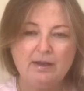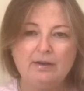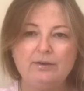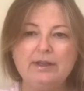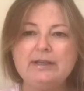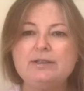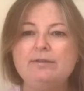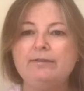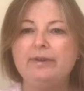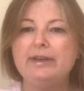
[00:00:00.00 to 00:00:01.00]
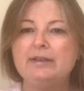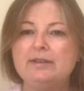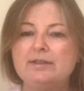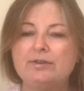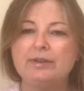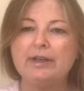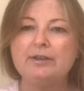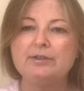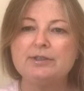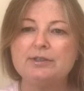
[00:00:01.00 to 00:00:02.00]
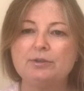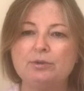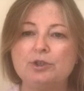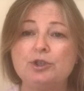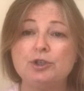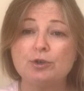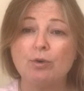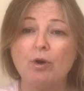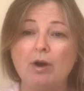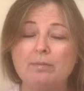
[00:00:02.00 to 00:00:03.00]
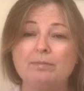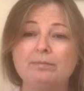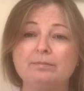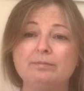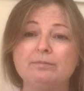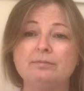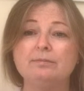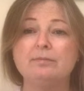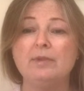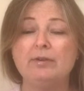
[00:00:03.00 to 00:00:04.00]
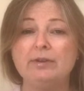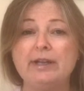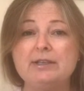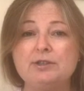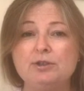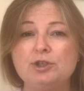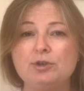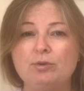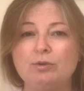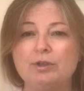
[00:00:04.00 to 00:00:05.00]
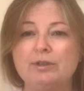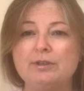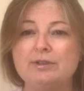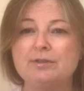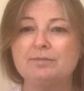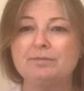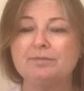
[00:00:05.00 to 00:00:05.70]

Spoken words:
And relax your face, relax your jaw, relax your shoulders.